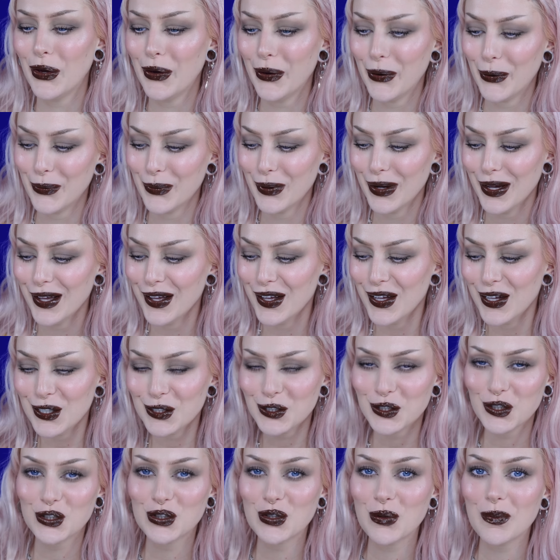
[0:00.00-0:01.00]
you
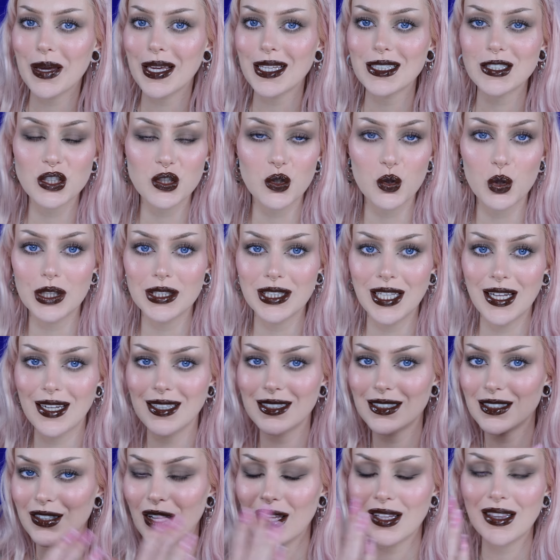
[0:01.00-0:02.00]
just to make sure that
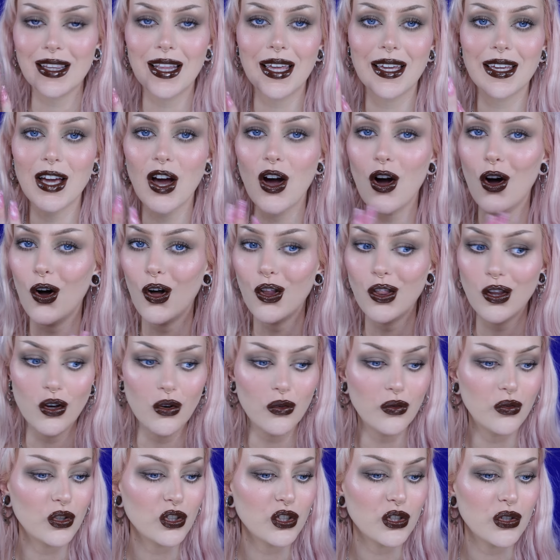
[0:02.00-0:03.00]
it's not like all
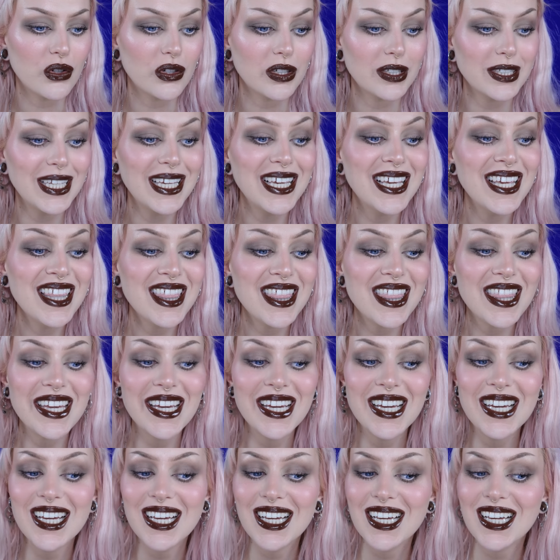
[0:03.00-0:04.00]
over your teeth.
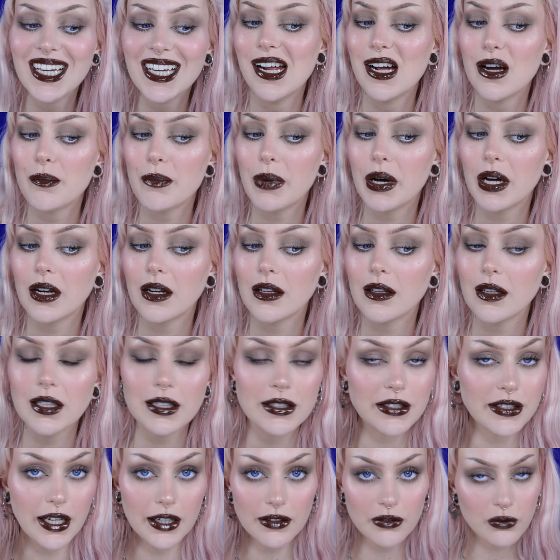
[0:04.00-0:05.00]
But
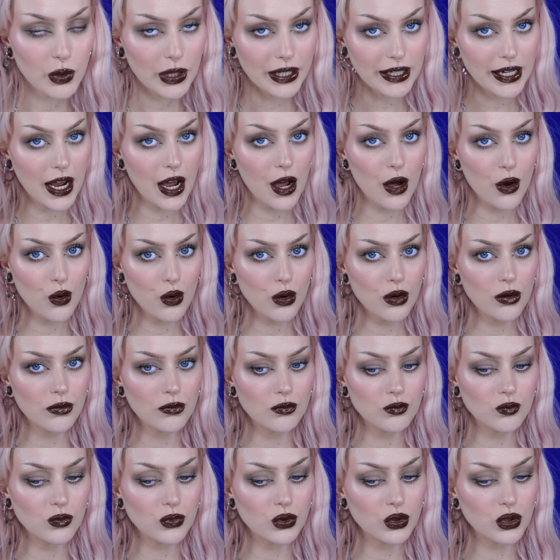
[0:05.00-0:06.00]
it's not right now.
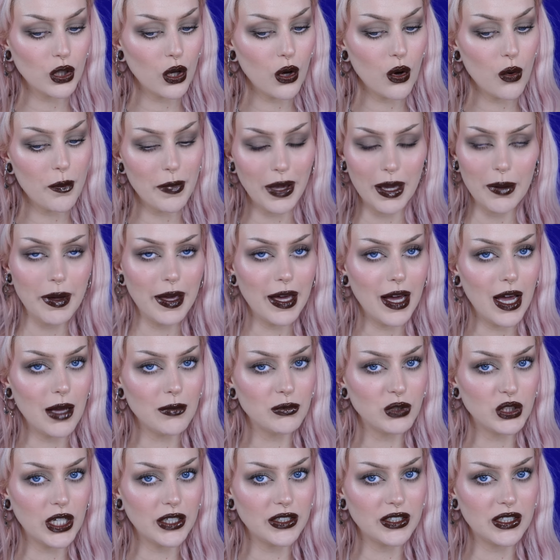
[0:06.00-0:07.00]
So maybe I'm
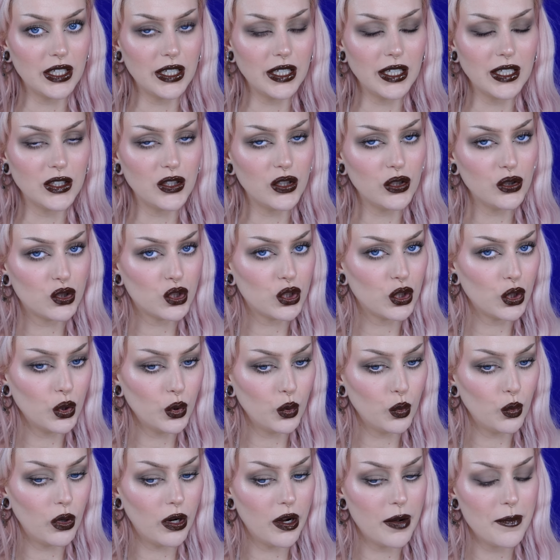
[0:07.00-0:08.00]
judging it
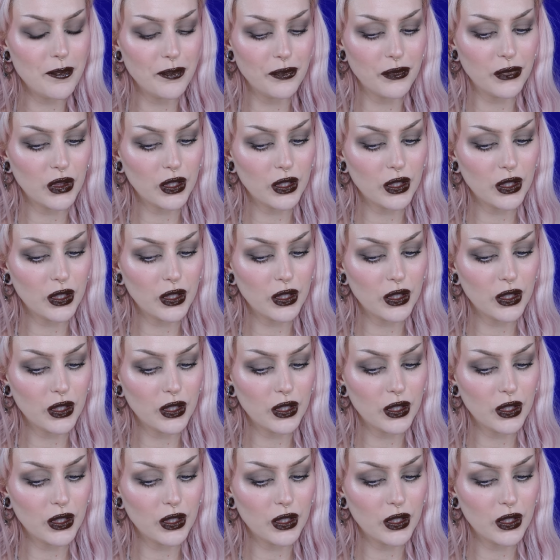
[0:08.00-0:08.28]
too